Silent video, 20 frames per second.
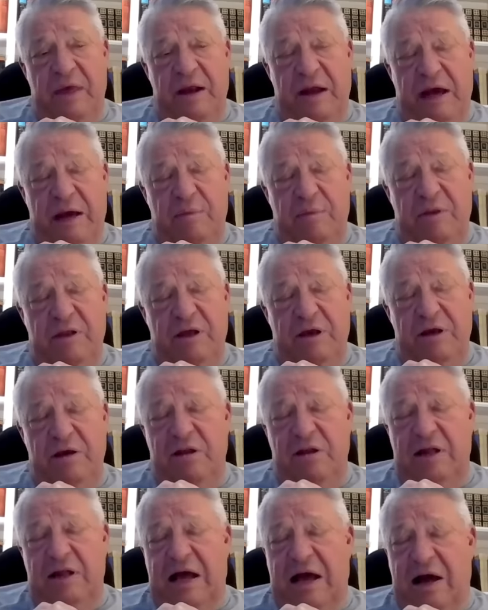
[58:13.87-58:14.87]
an
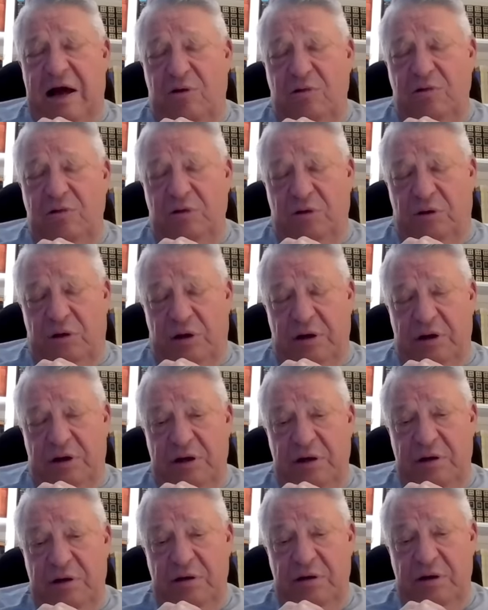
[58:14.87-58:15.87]
amillennial outlook
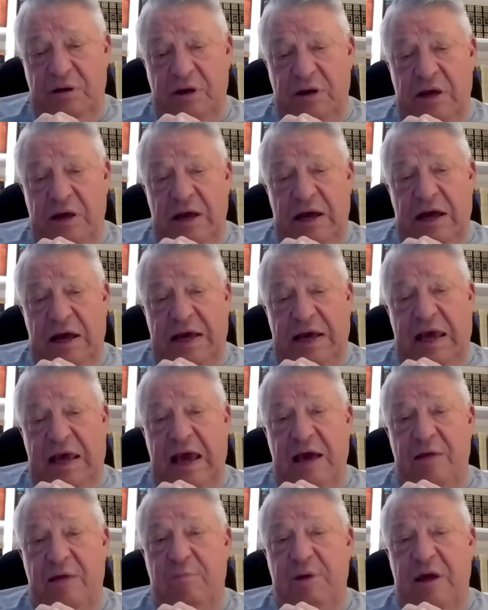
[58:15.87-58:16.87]

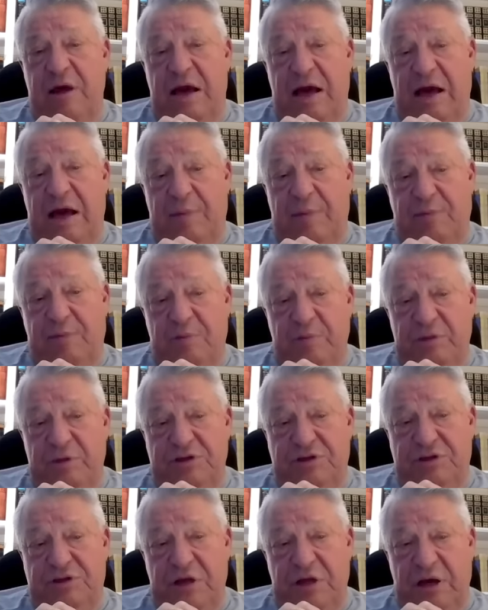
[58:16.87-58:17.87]
can be
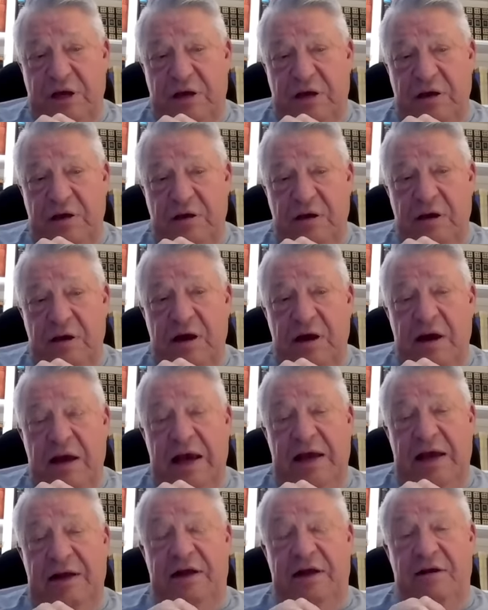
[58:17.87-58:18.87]
optimistic
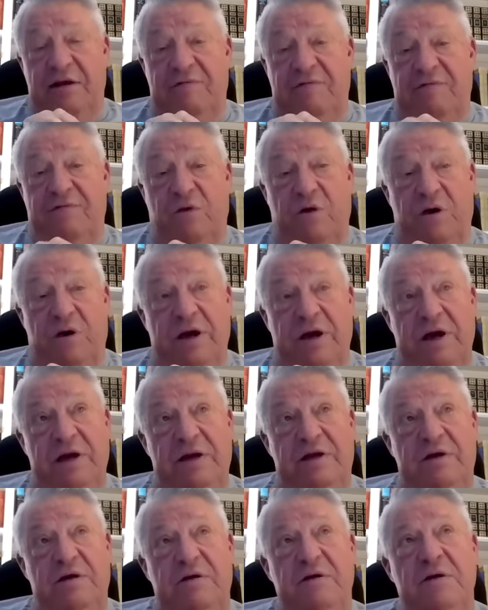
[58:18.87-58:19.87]
and can
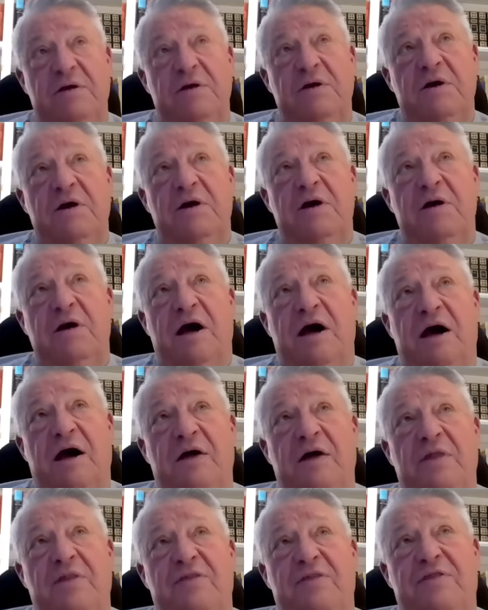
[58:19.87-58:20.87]
avoid
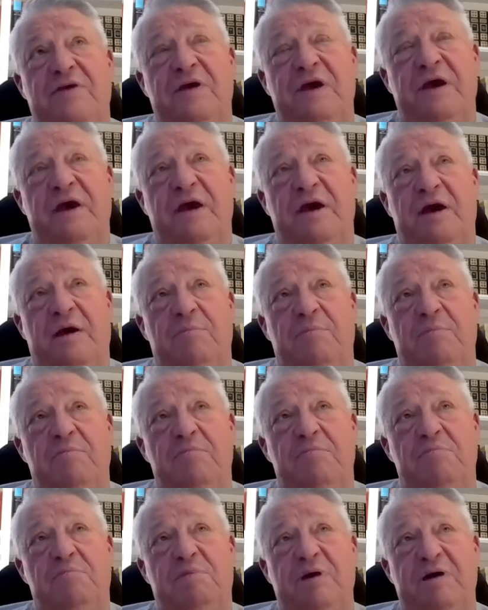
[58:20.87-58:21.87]
the
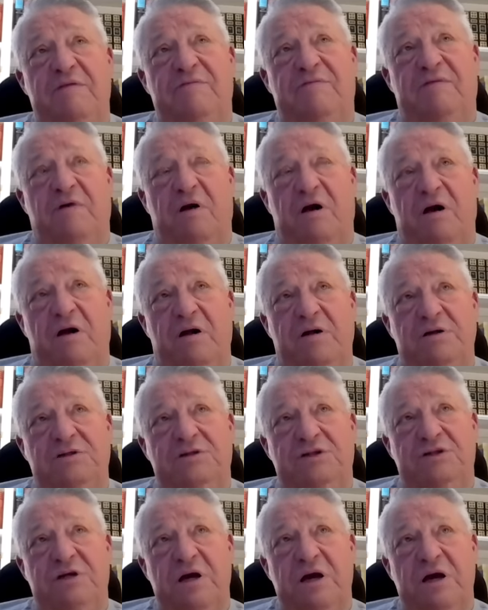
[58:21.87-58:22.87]

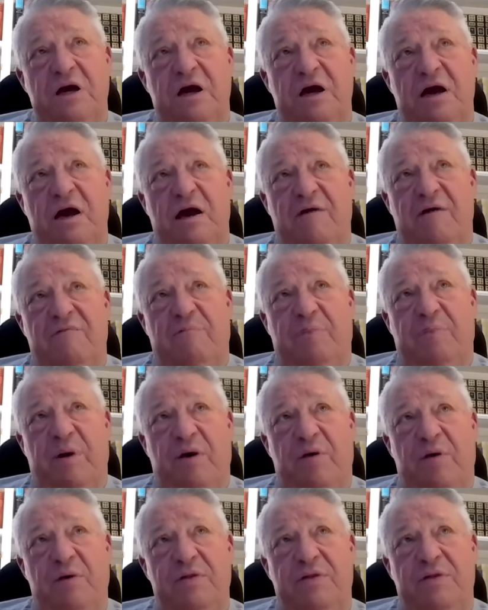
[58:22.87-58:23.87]
pitfalls of
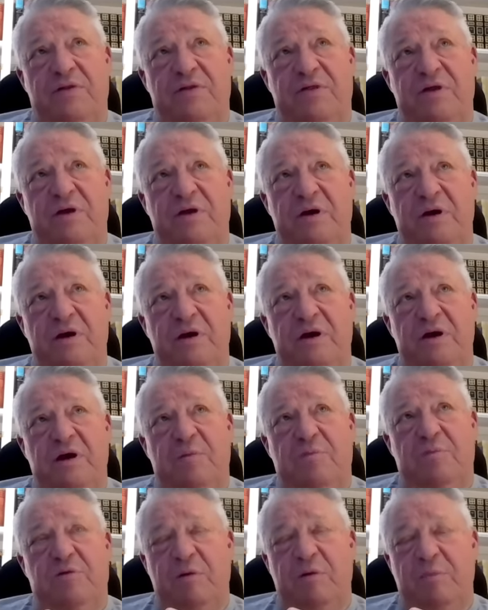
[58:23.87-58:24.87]
both
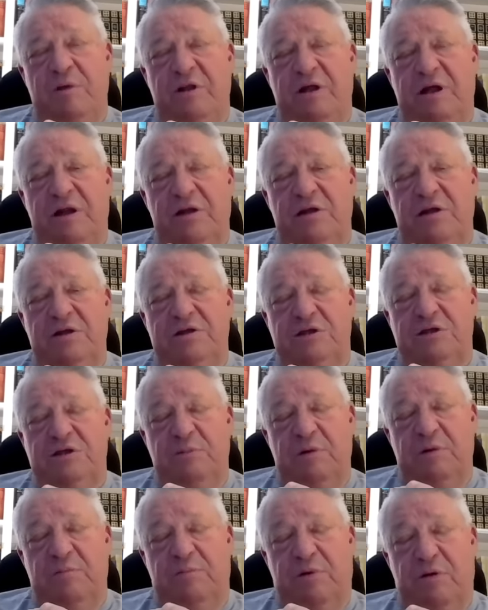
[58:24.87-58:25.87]

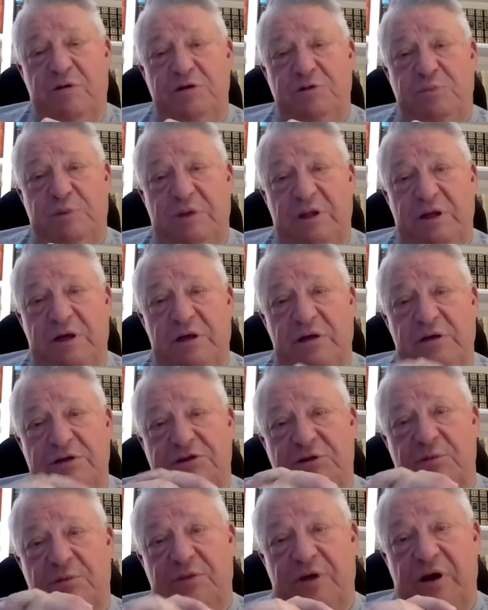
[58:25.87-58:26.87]
premillennialism and
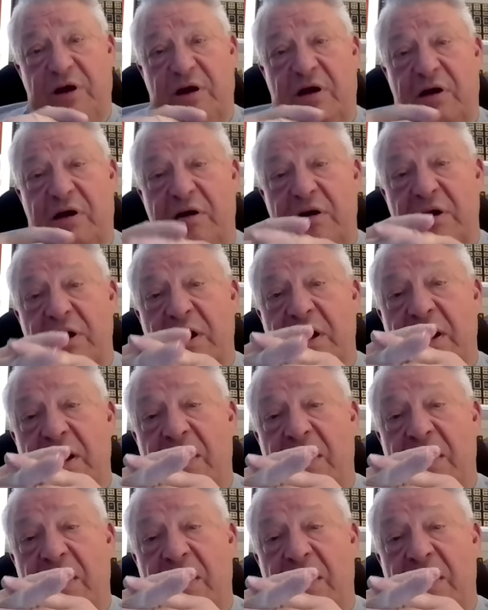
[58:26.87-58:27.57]
postmillennialism. There